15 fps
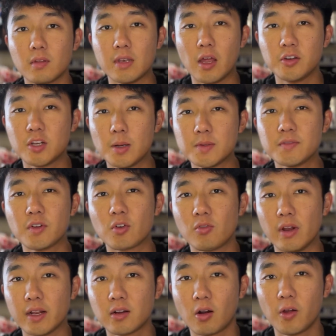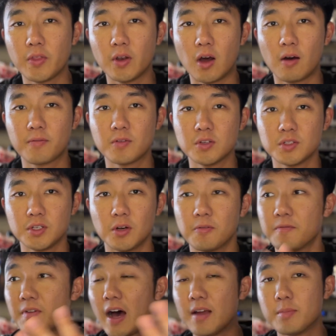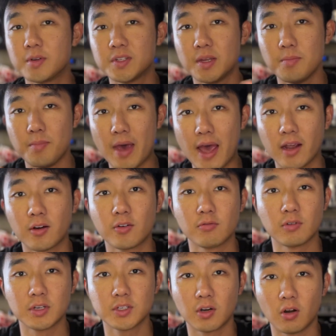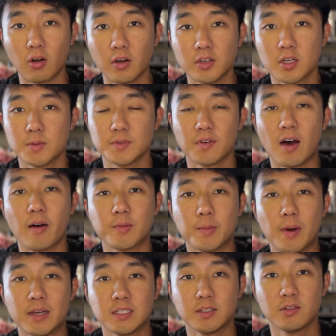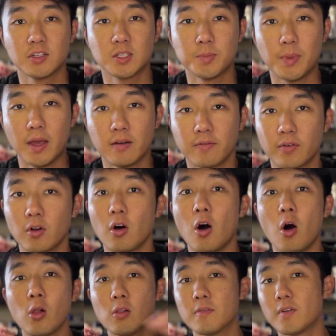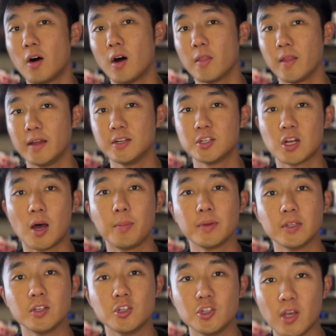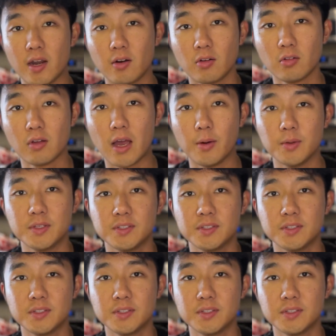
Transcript: Now, in terms of a credit card that offers, 5% back on a return in terms of optimizing your spend for all of online shopping in general, I would